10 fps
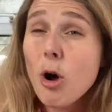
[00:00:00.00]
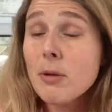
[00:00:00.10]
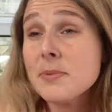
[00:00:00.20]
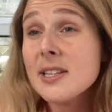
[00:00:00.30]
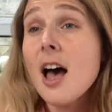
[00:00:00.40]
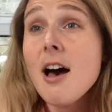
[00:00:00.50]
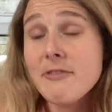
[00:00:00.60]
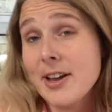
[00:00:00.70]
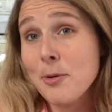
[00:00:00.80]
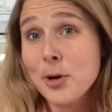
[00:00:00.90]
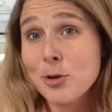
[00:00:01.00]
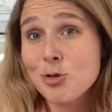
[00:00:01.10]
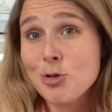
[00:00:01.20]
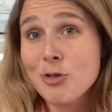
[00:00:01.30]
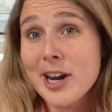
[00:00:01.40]
observing what you're
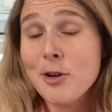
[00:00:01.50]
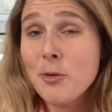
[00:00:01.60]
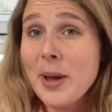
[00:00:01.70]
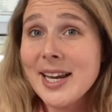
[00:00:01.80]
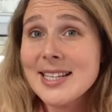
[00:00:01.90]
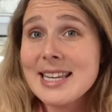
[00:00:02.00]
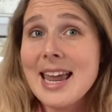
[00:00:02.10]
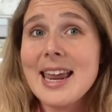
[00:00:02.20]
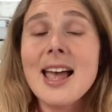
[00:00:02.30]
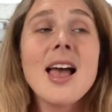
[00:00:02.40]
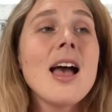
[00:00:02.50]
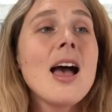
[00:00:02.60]
drawing or painting.